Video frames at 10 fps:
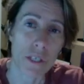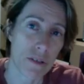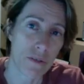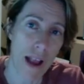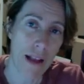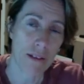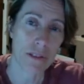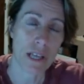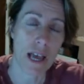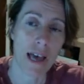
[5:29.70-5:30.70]

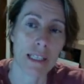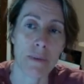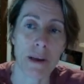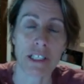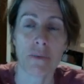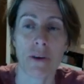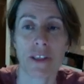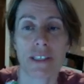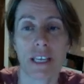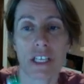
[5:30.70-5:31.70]
around, and especially when
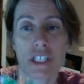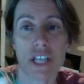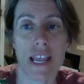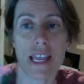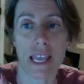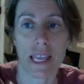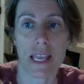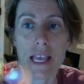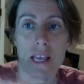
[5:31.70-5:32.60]
this thing is shaking.